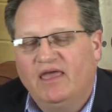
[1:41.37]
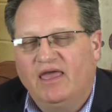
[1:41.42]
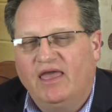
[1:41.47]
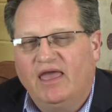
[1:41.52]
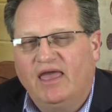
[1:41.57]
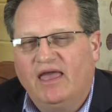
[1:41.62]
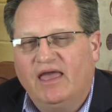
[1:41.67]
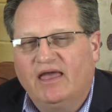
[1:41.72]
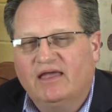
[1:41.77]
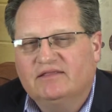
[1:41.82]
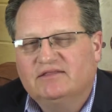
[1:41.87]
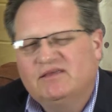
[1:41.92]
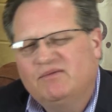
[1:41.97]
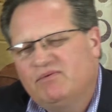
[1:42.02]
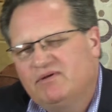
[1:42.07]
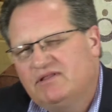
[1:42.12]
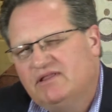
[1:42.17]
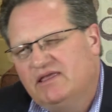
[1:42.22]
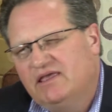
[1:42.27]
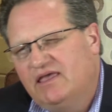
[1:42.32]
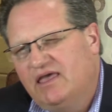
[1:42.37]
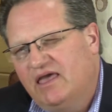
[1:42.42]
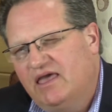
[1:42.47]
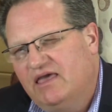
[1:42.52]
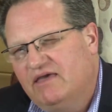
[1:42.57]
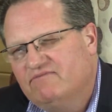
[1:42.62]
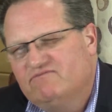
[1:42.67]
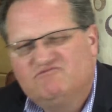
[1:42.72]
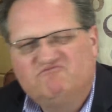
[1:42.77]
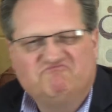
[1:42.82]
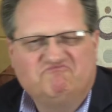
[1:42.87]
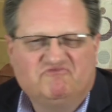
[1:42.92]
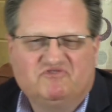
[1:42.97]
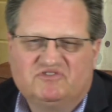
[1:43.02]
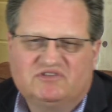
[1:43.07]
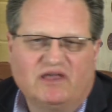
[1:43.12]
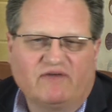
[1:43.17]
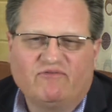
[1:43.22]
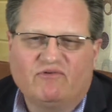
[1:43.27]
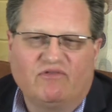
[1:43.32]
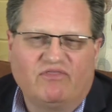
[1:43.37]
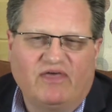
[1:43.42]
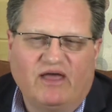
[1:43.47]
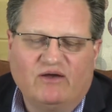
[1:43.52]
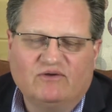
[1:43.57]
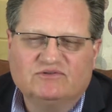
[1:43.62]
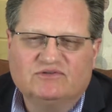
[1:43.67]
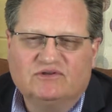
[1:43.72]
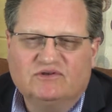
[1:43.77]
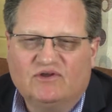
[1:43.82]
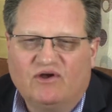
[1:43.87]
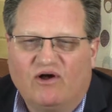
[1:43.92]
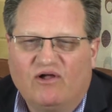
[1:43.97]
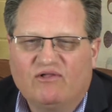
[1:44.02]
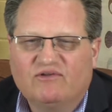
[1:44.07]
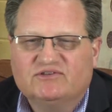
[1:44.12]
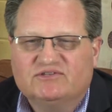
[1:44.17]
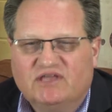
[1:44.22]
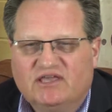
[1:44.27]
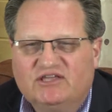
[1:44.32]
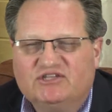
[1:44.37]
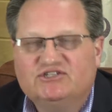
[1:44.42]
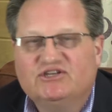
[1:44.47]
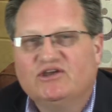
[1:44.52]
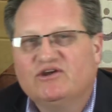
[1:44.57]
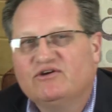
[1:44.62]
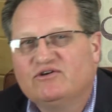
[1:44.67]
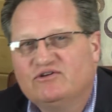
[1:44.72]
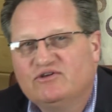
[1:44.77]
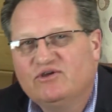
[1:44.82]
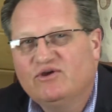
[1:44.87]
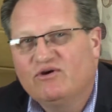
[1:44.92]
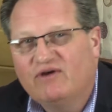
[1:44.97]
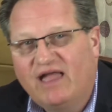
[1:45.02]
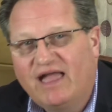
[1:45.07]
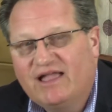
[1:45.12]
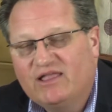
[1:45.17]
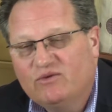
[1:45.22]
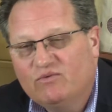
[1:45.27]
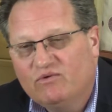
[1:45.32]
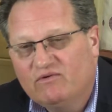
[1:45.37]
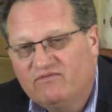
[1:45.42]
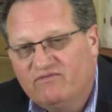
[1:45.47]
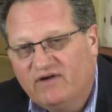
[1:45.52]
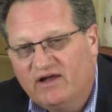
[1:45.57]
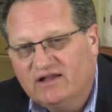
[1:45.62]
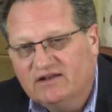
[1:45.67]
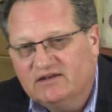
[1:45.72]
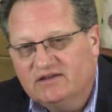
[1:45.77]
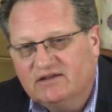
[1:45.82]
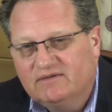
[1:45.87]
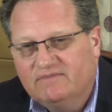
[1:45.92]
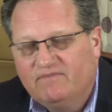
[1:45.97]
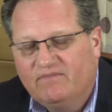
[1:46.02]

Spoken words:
and typically gave several $1,000s each year to your annual fund.